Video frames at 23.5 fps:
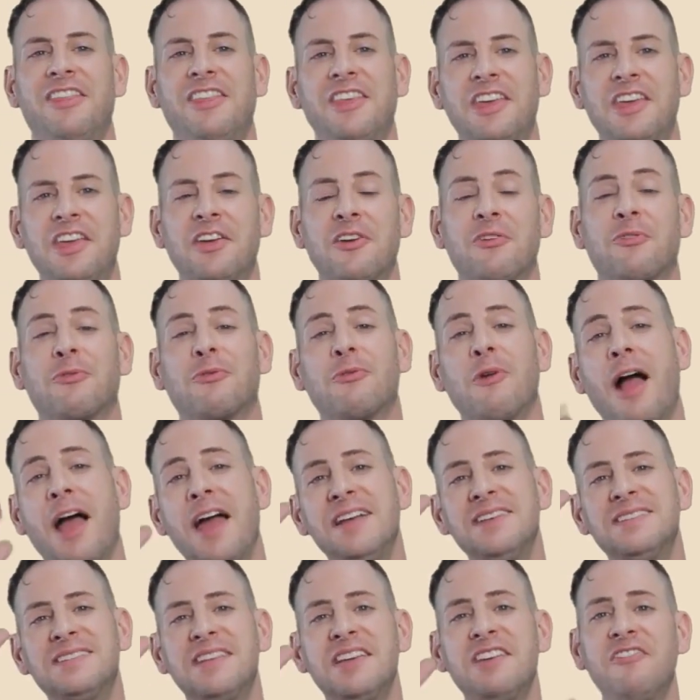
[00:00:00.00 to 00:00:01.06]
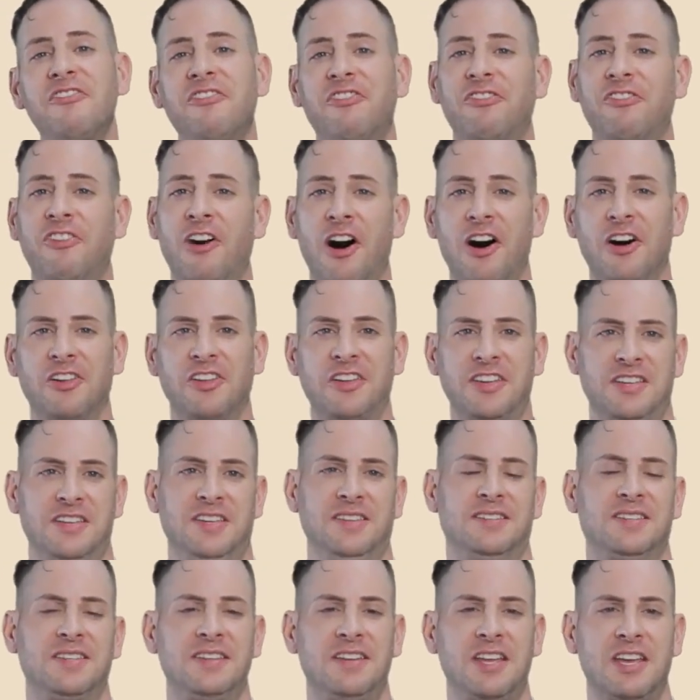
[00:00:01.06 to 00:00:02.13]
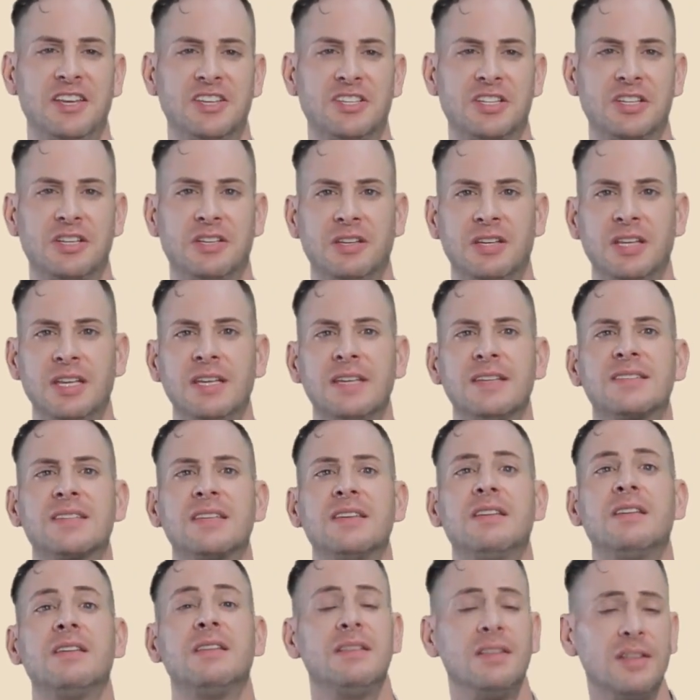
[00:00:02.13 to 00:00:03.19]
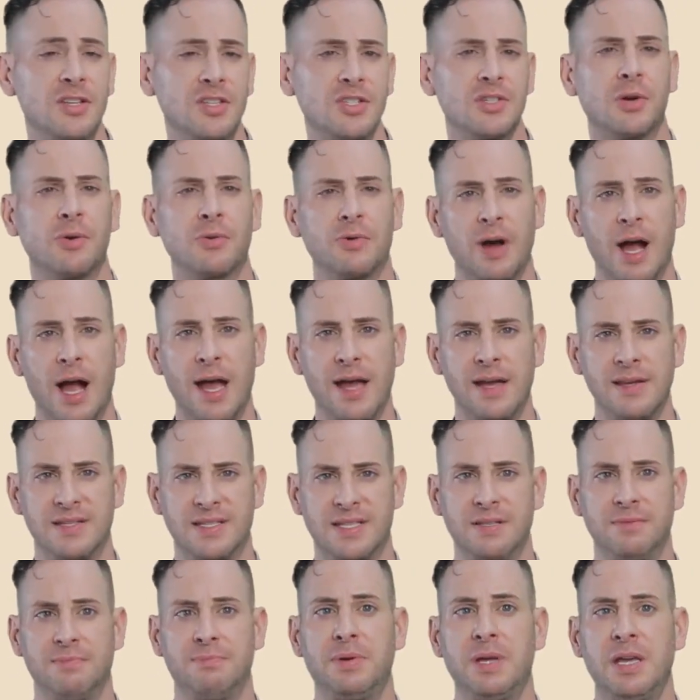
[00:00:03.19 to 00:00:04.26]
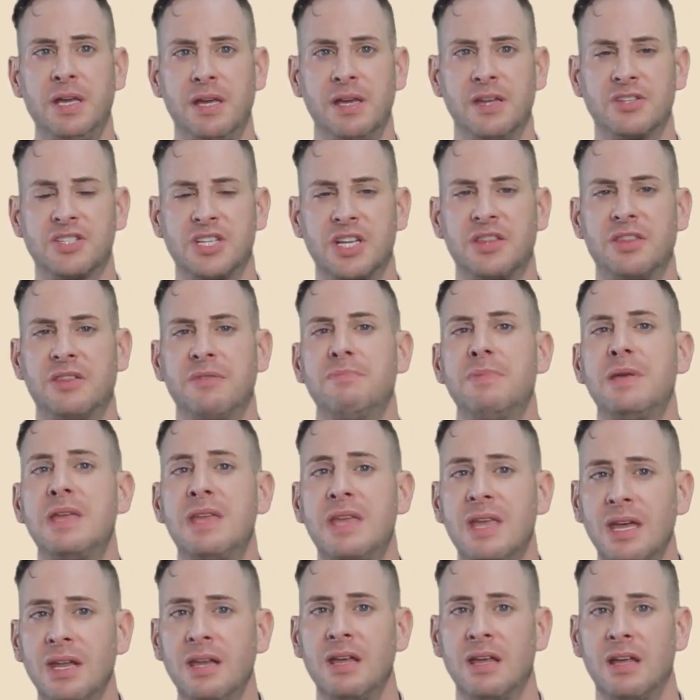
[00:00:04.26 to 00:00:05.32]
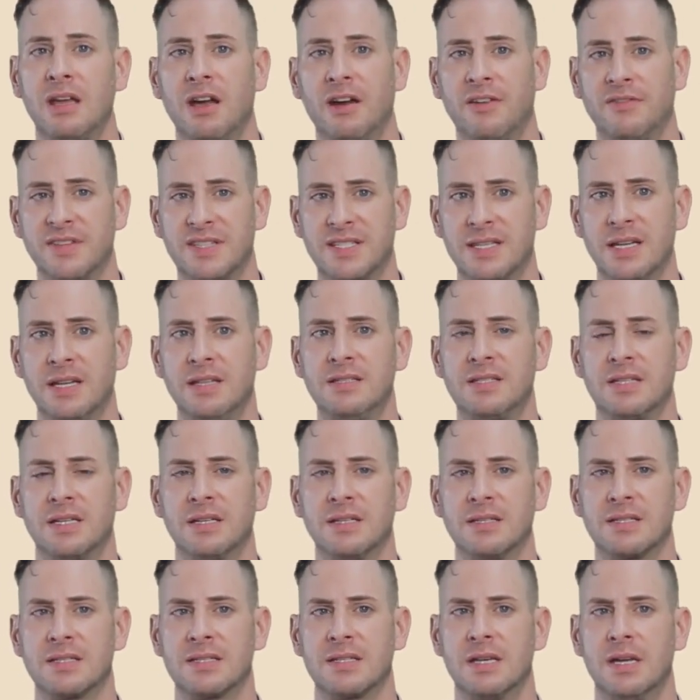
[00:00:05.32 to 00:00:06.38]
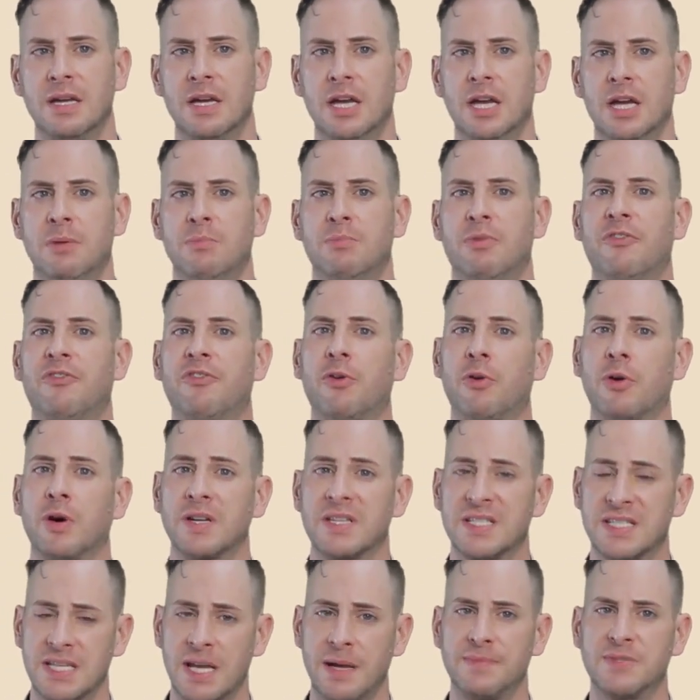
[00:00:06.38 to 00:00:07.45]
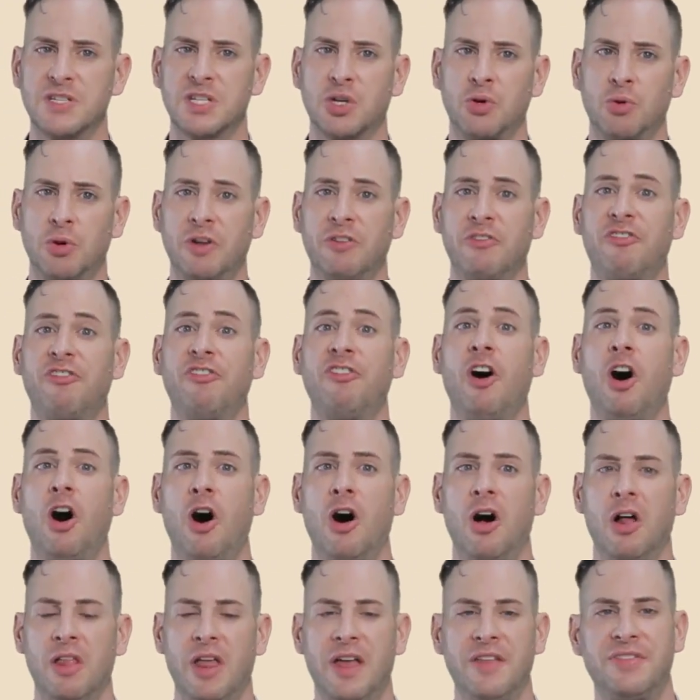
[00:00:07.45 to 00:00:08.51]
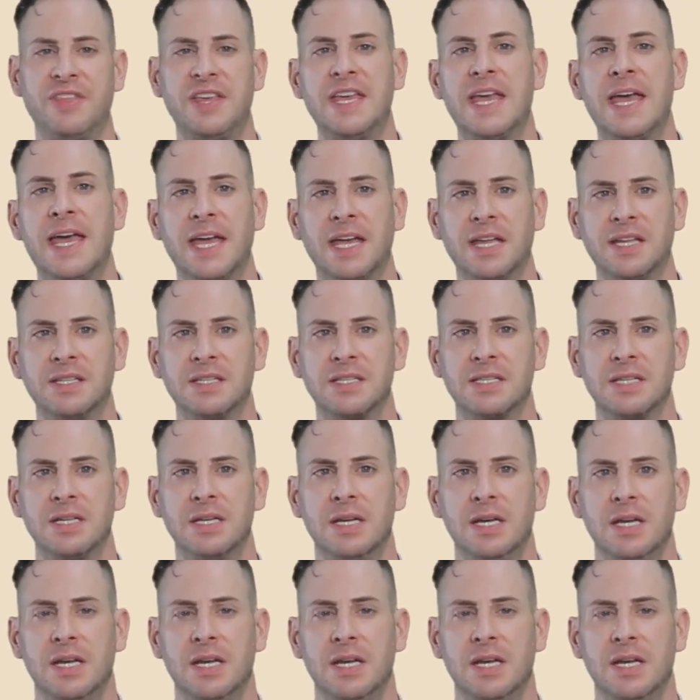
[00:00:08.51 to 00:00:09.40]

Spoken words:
The rising, falling intonation is an initial rise in pitch at the beginning of a sentence, before a subsequent fall at the end.